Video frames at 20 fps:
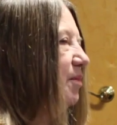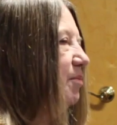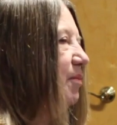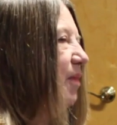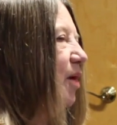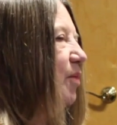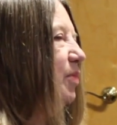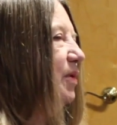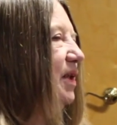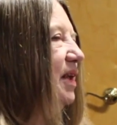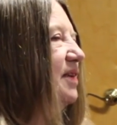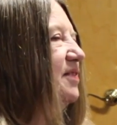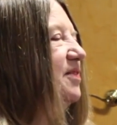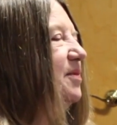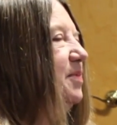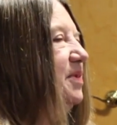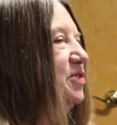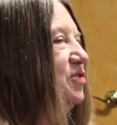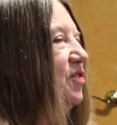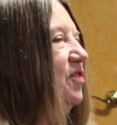mobile
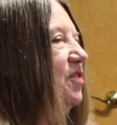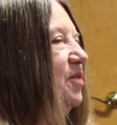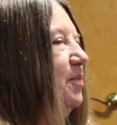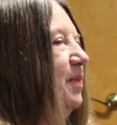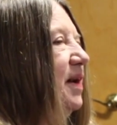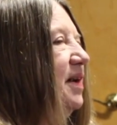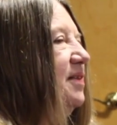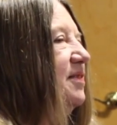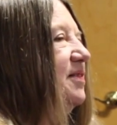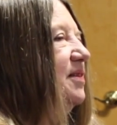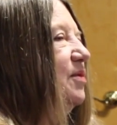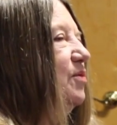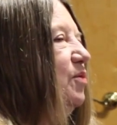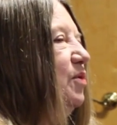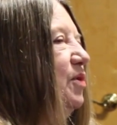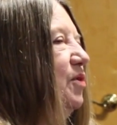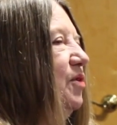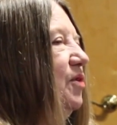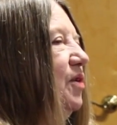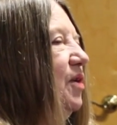exhibition space that
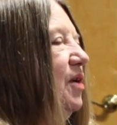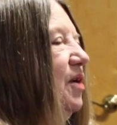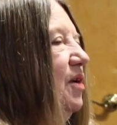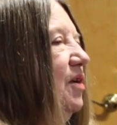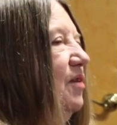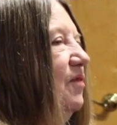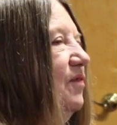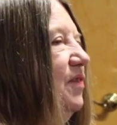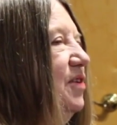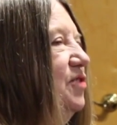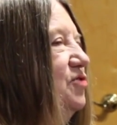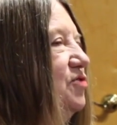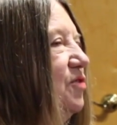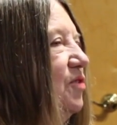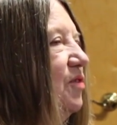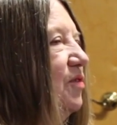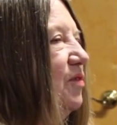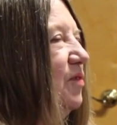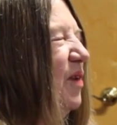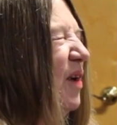will
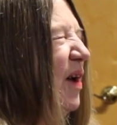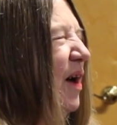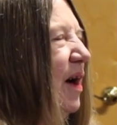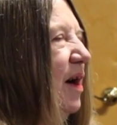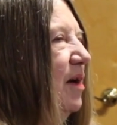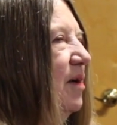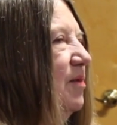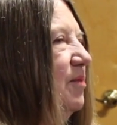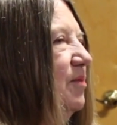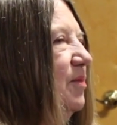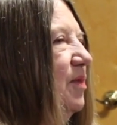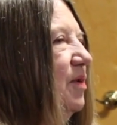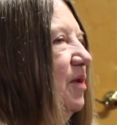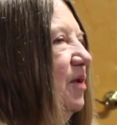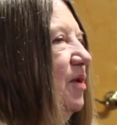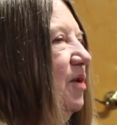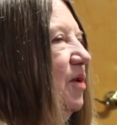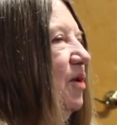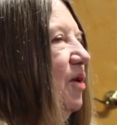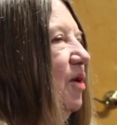feature
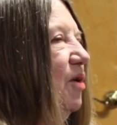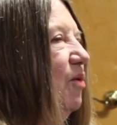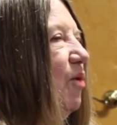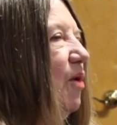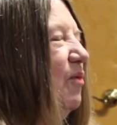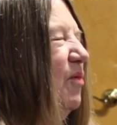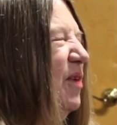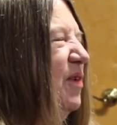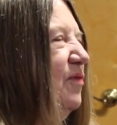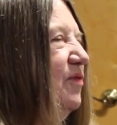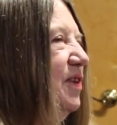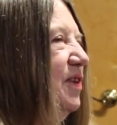what we